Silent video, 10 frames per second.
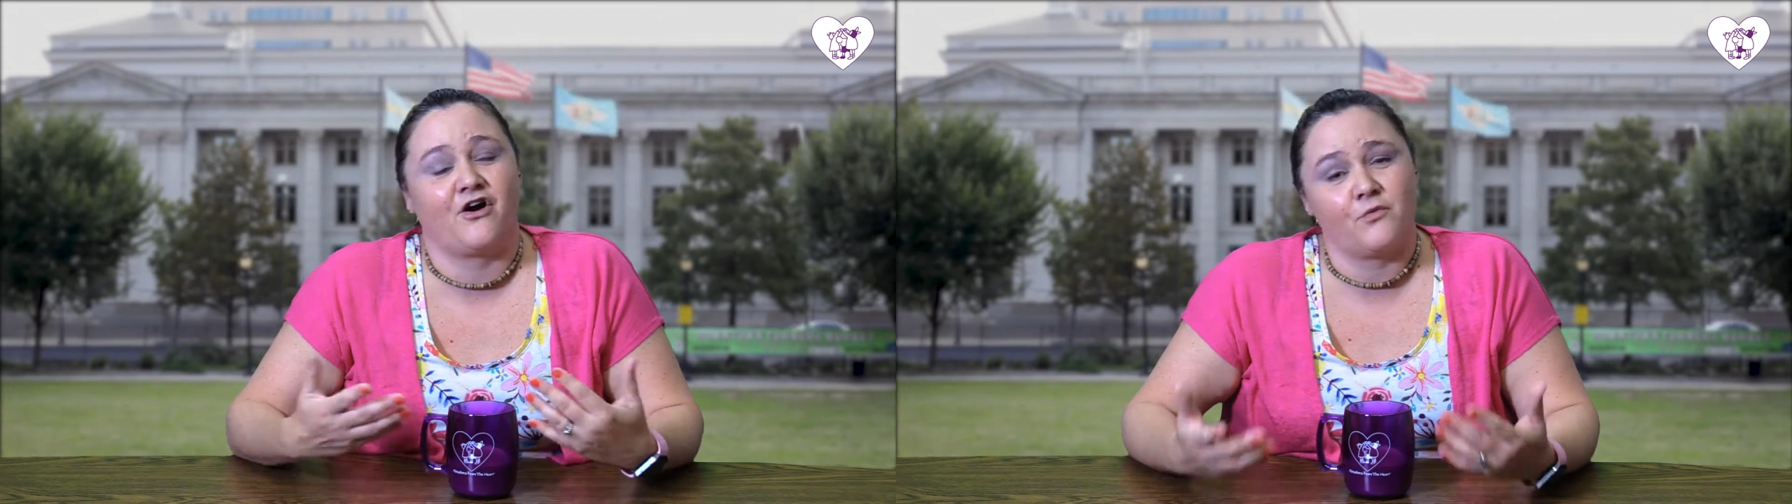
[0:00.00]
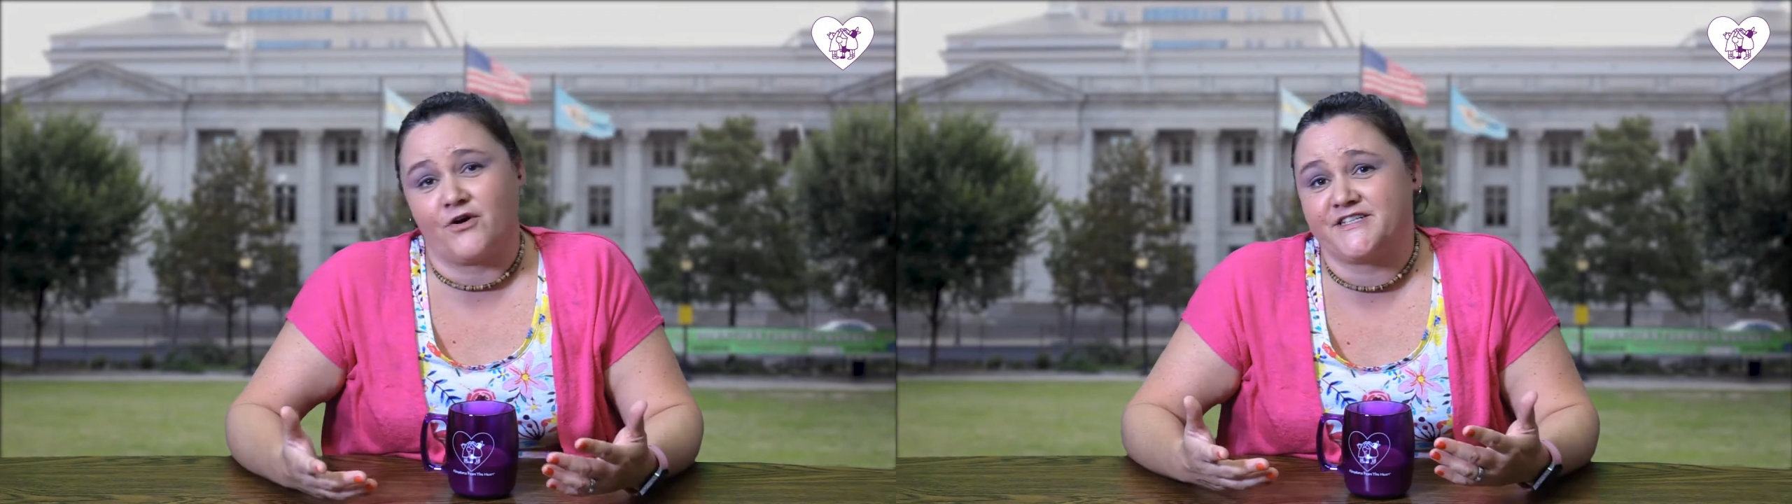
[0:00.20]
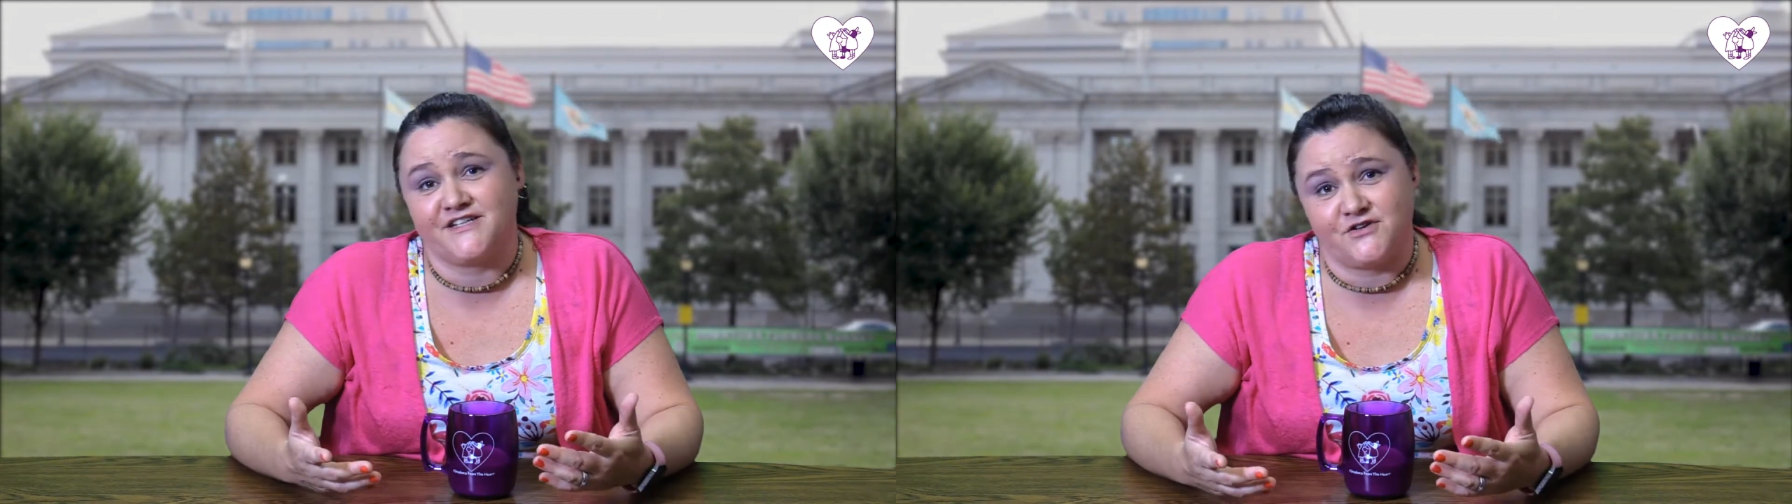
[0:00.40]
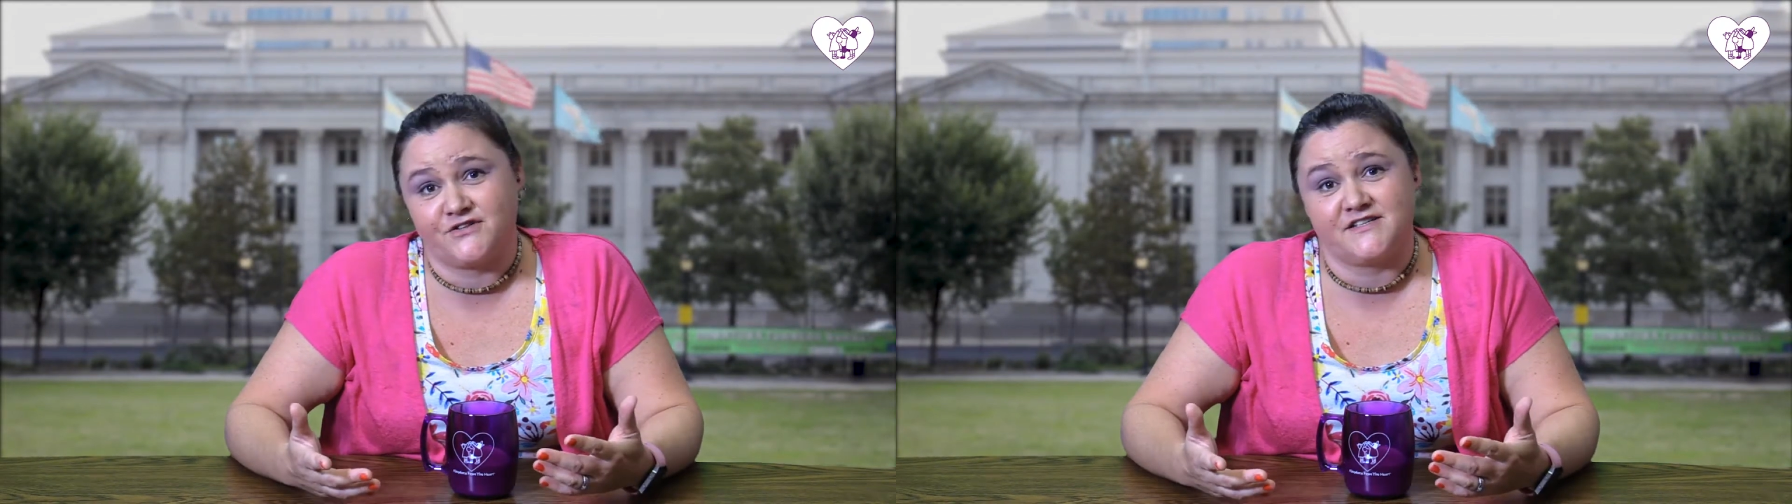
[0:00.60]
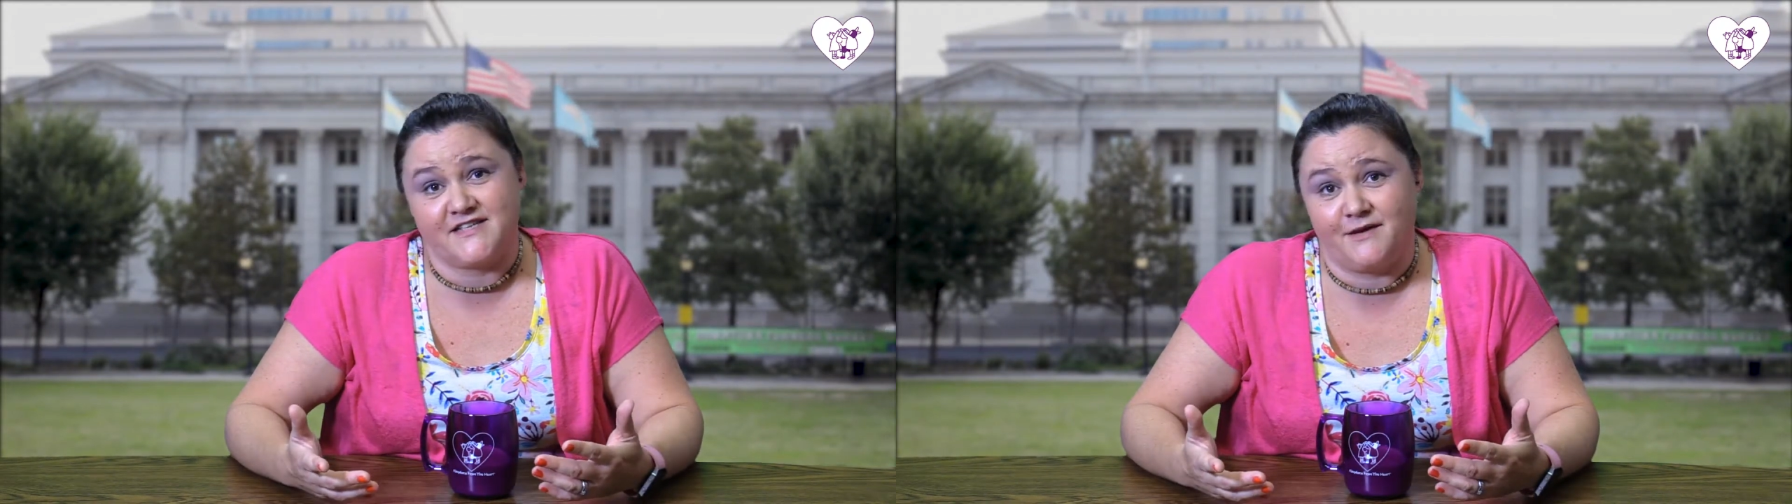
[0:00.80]
Our work days
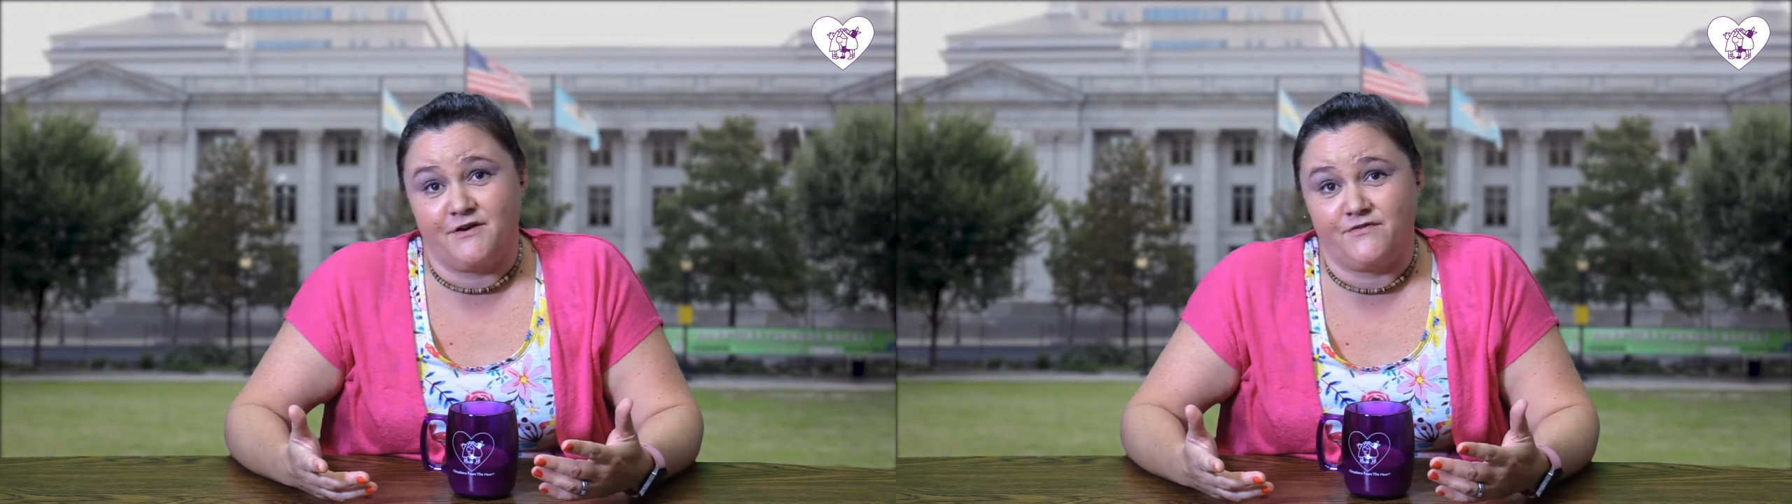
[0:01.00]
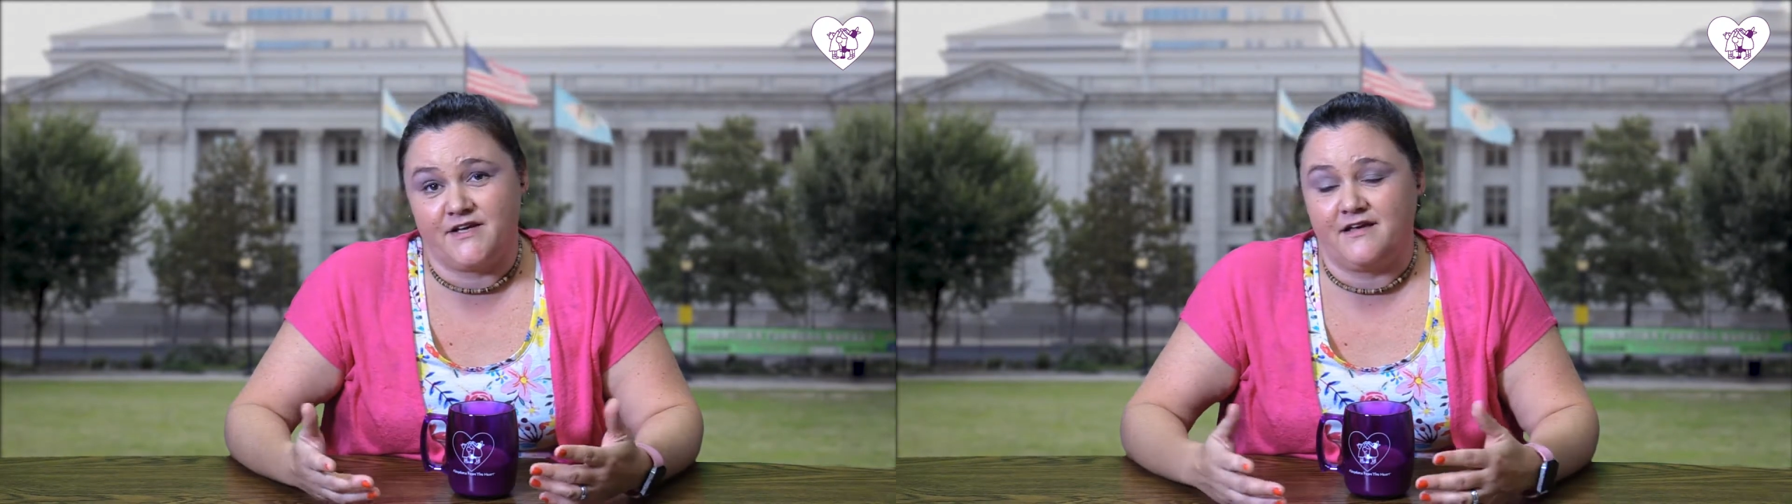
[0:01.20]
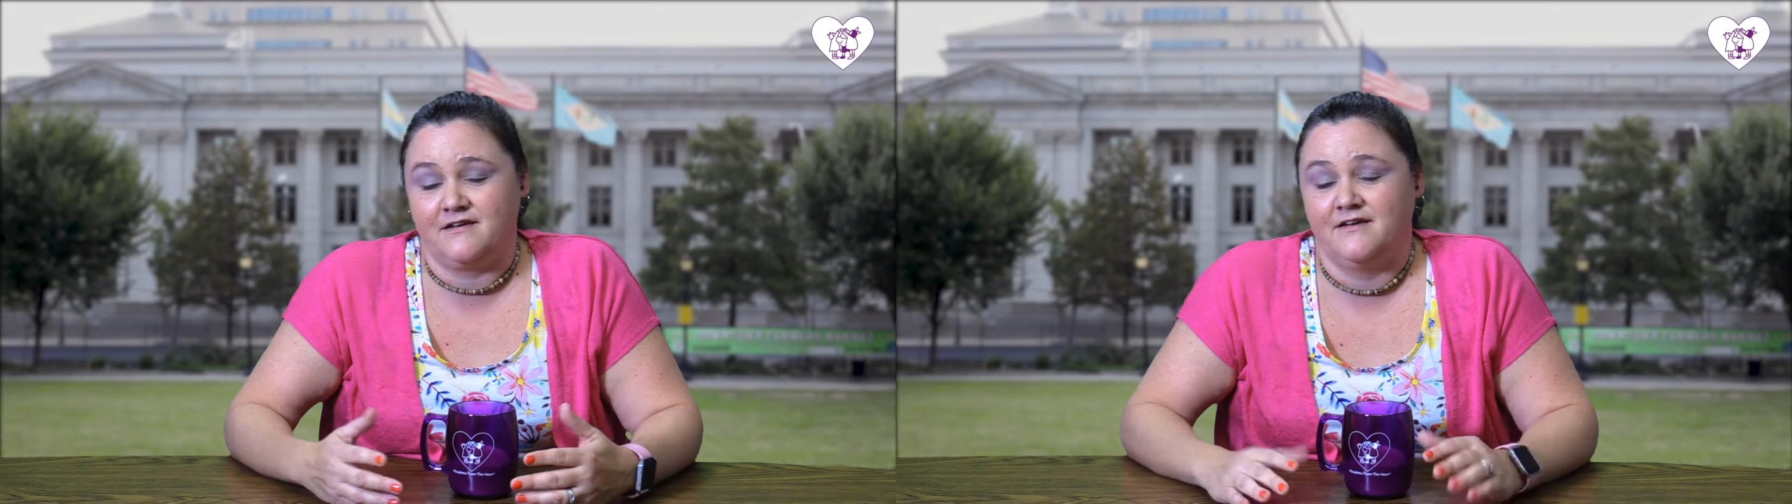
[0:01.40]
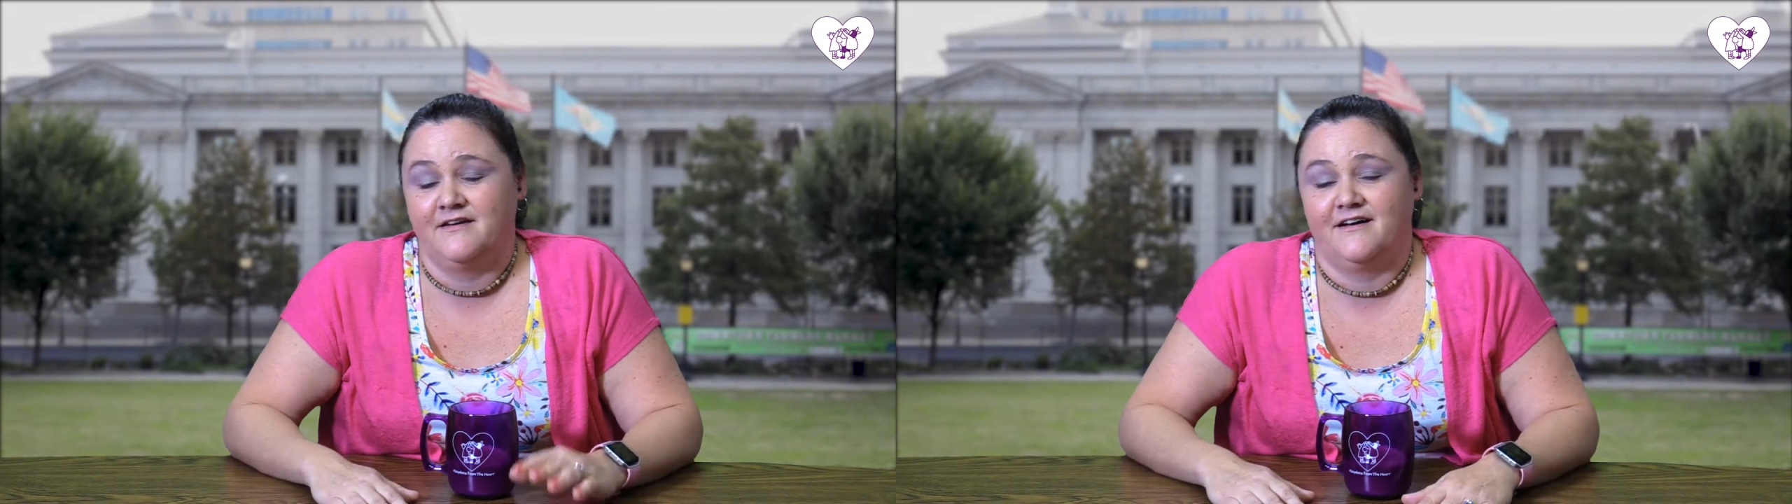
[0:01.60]
aren't the same every day.